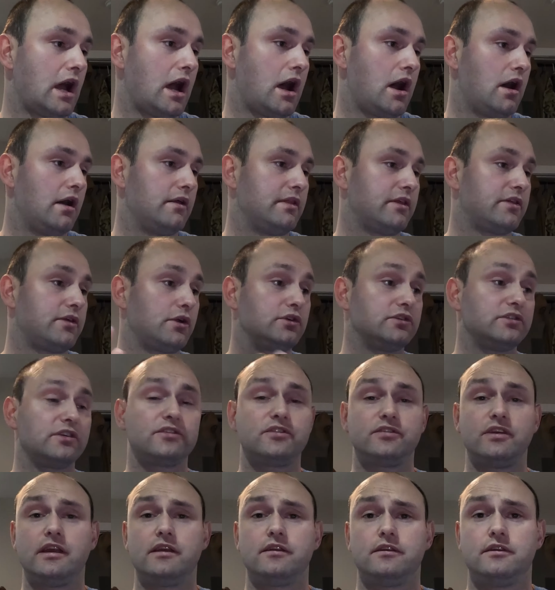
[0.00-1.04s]
the
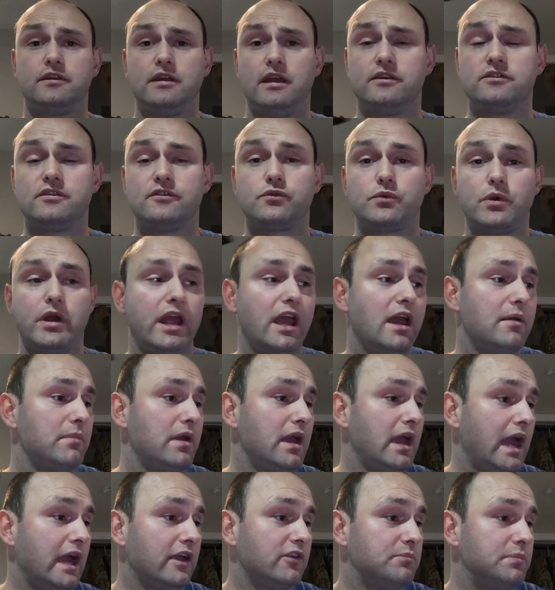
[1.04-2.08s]
36 gigs of RAM
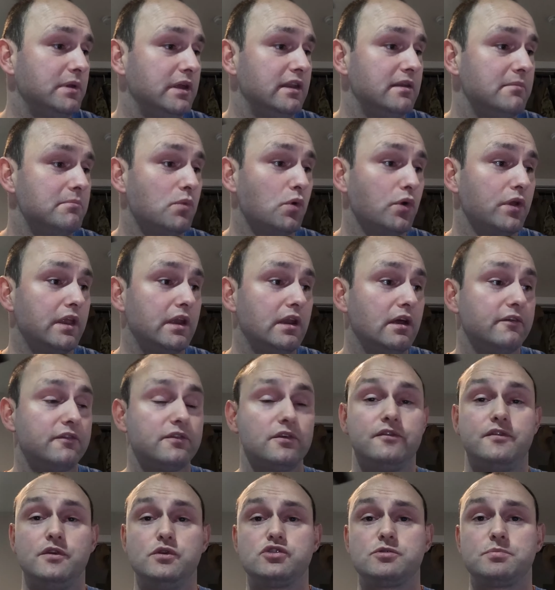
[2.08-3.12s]
has been more than enough
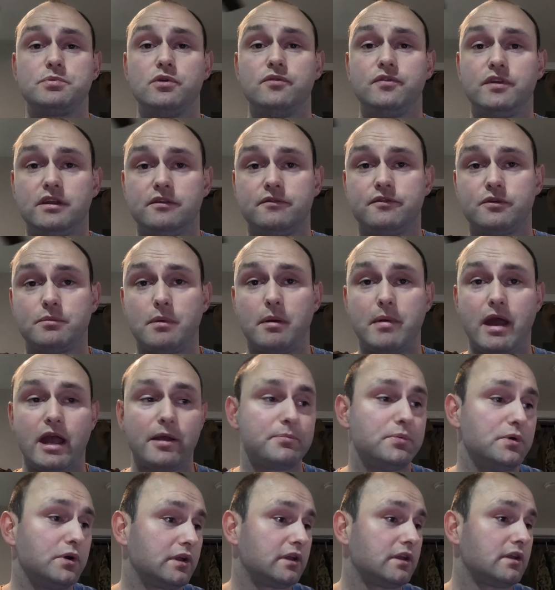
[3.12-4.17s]
for future-proofing from a
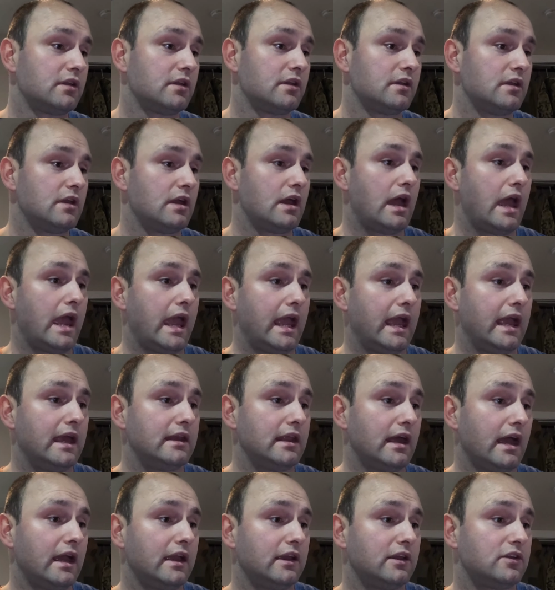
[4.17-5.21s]
MacBook,
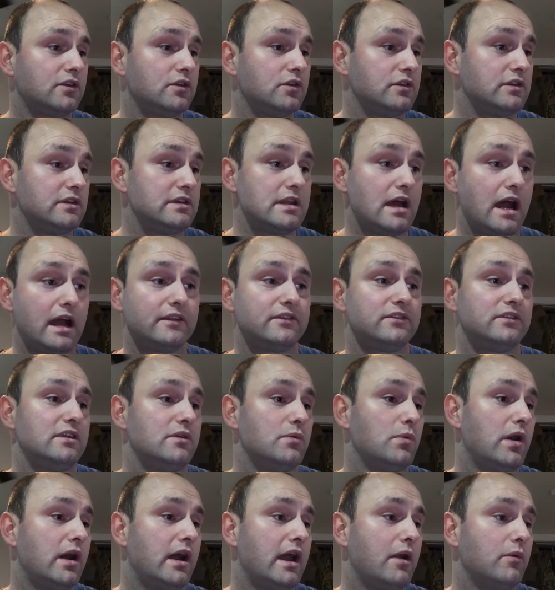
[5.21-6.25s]
and I could not see
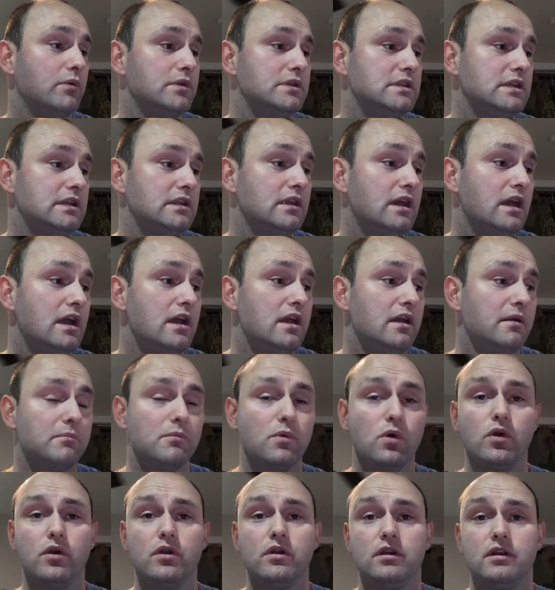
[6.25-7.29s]
why I would need
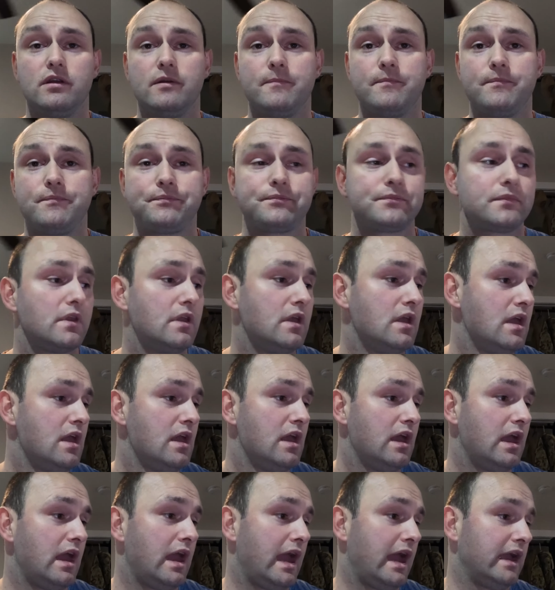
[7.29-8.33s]
more.
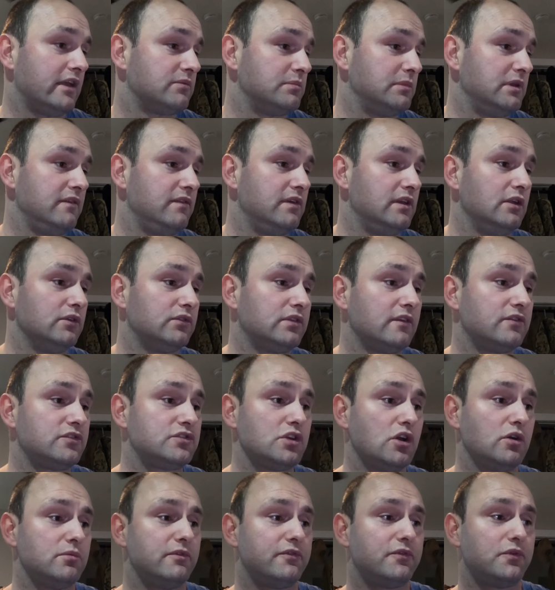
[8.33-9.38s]
As many videos have
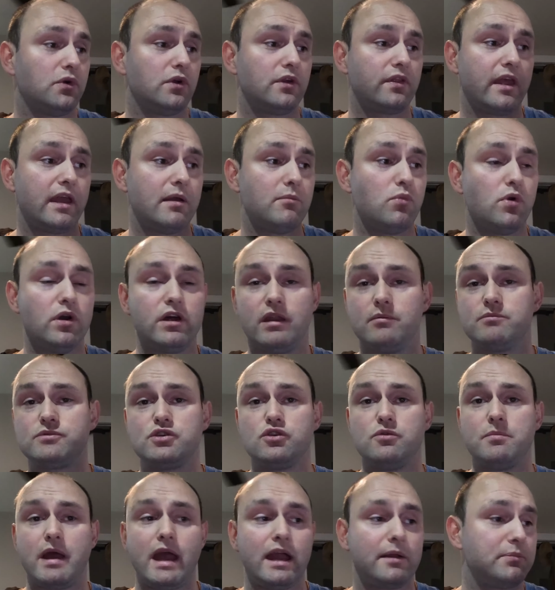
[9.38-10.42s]
shown before, the M1,
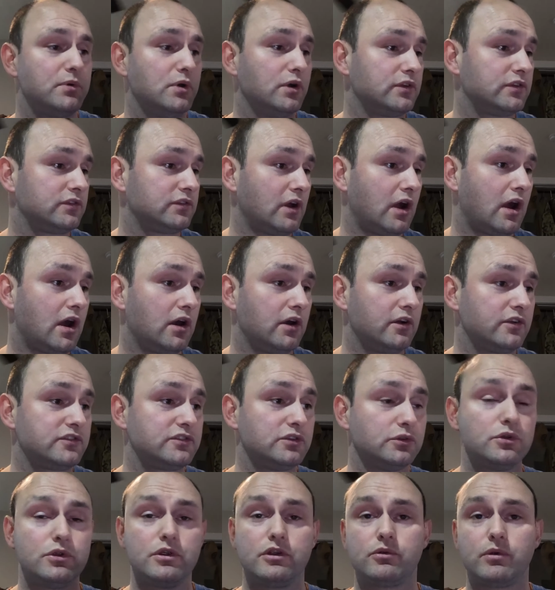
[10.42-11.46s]
M2 MacBooks are
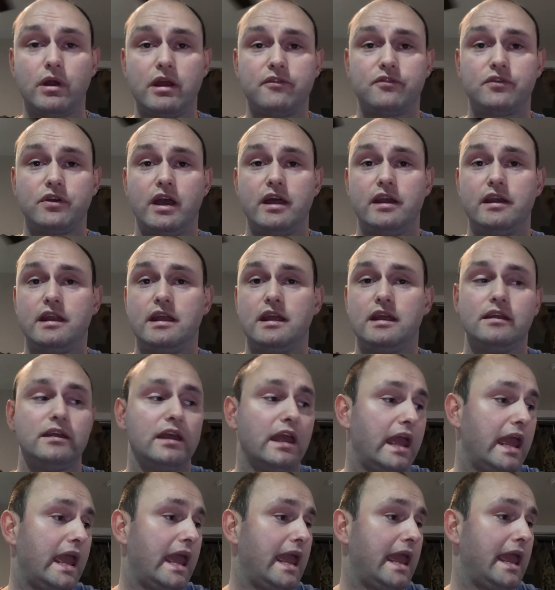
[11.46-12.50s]
still doing great for
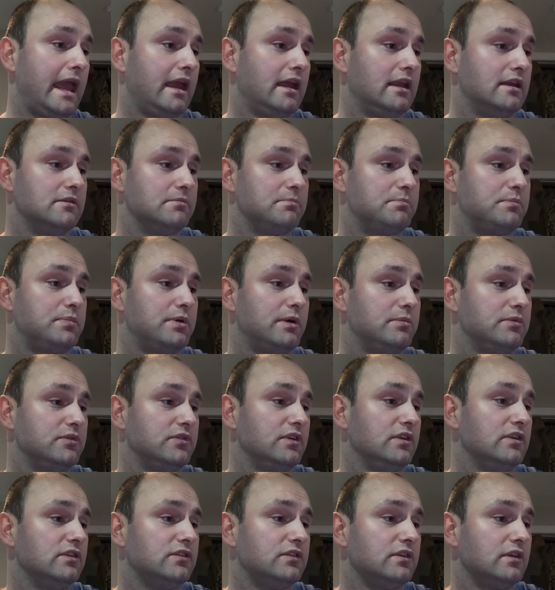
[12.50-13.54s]
editing and
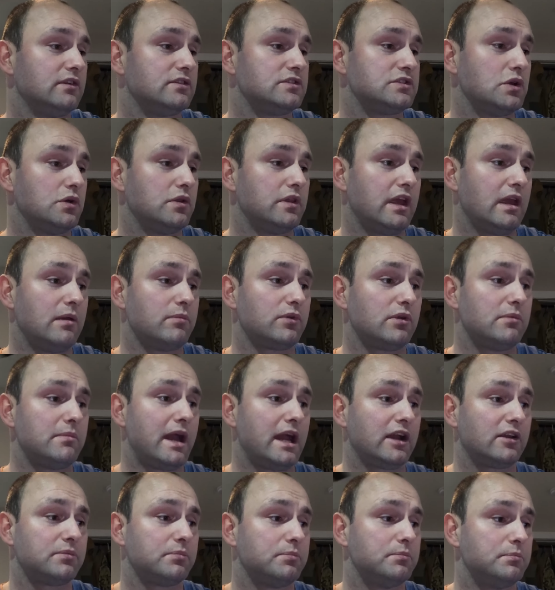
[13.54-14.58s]
purposes, so the
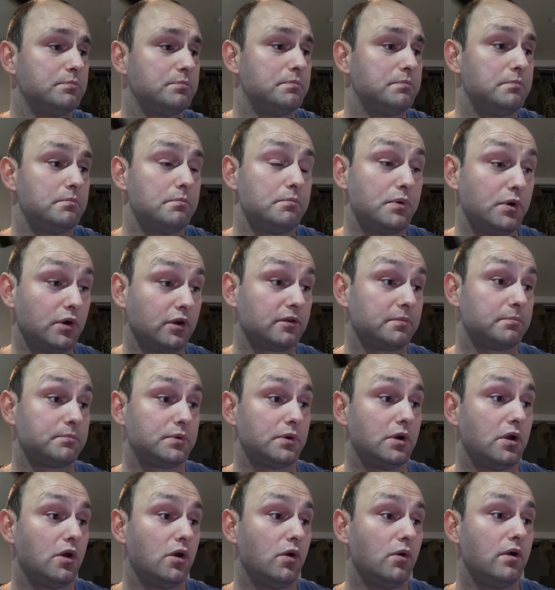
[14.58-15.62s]
M3 MacBook
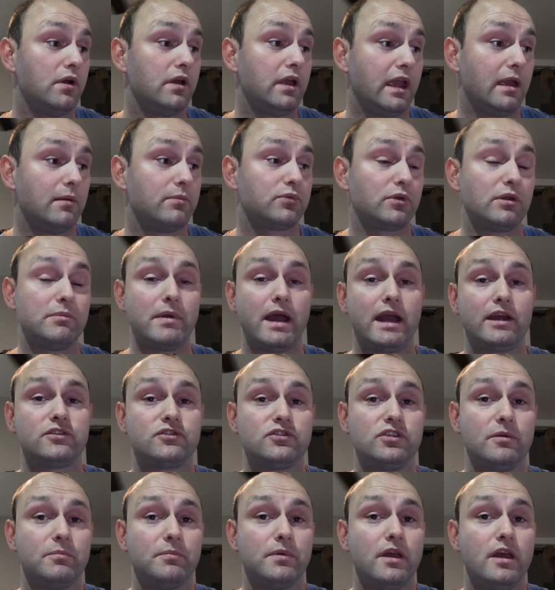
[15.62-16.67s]
Pro M3 Max
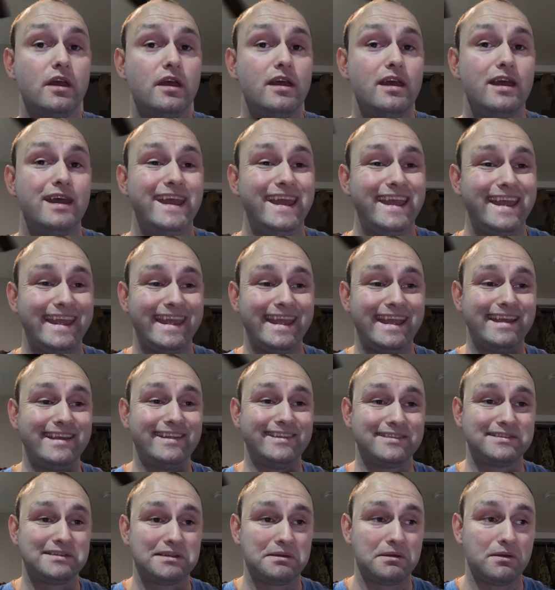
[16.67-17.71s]
chip
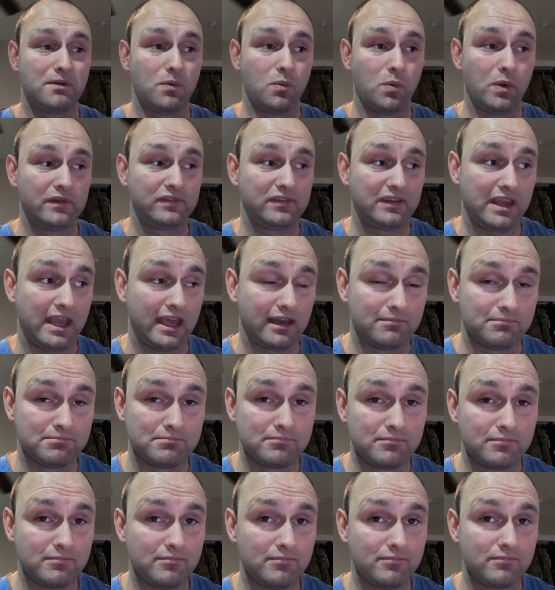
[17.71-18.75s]
is, once again,
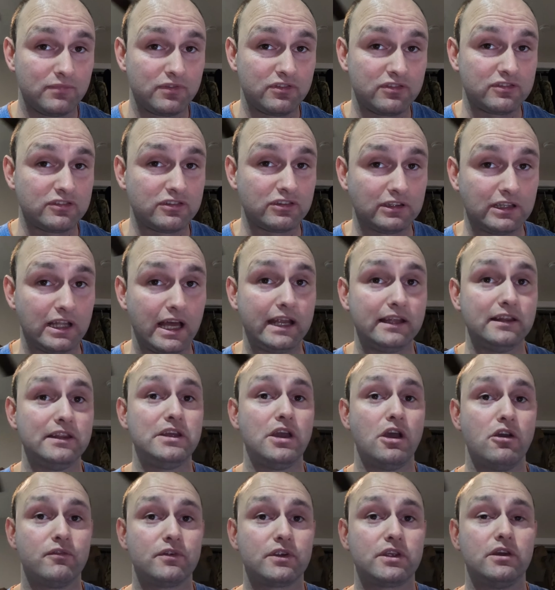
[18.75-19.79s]

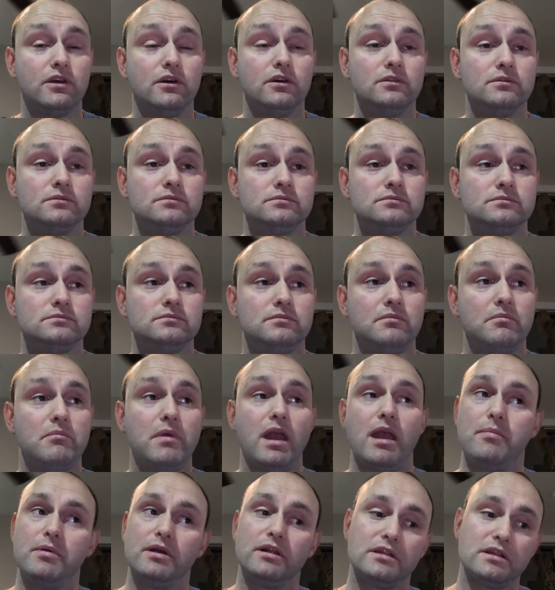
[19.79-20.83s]
slightly overkill,
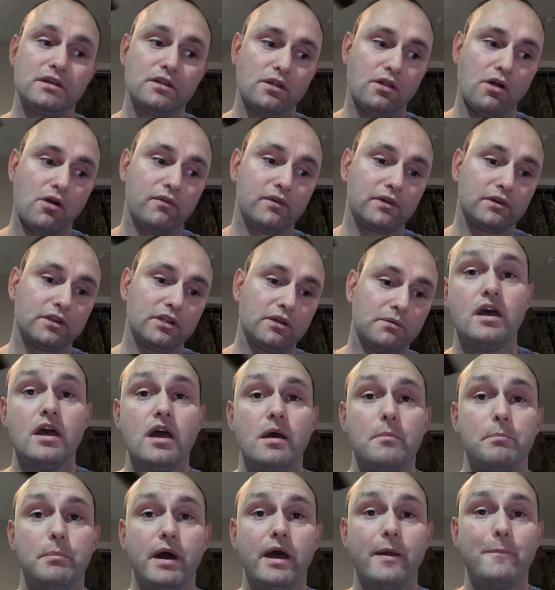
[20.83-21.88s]
maybe a little overkill.
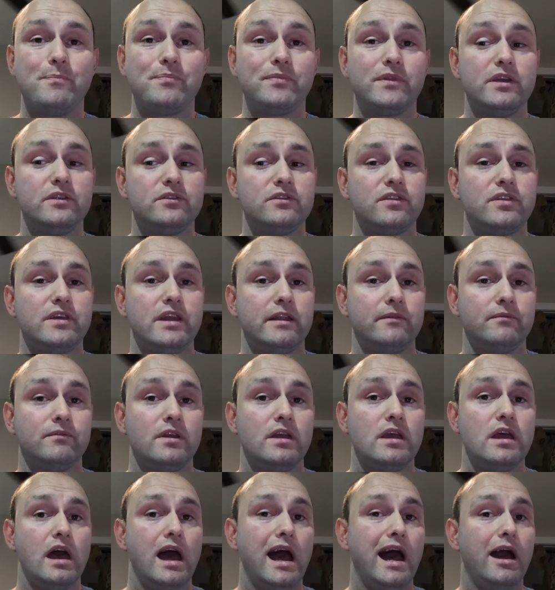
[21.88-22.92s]
But here's the thing,
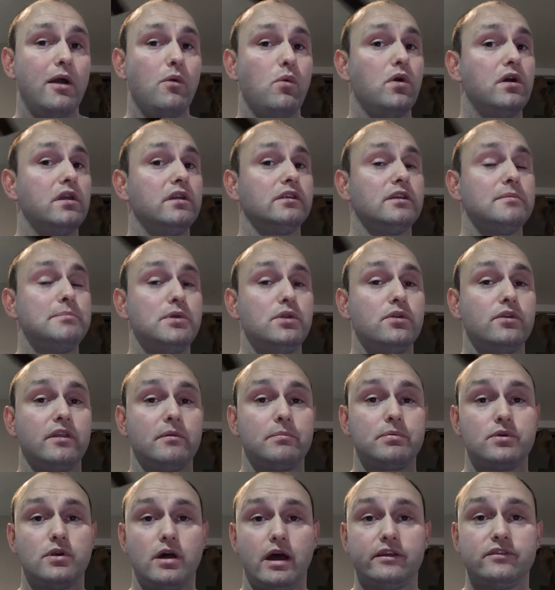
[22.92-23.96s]
I wanted a computer that
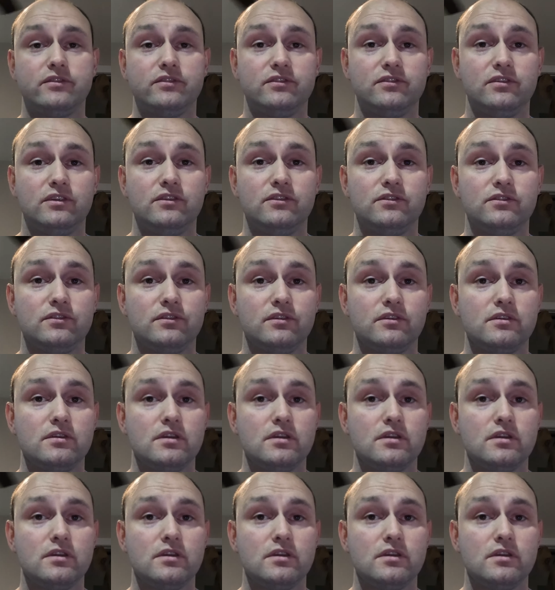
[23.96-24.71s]
processes,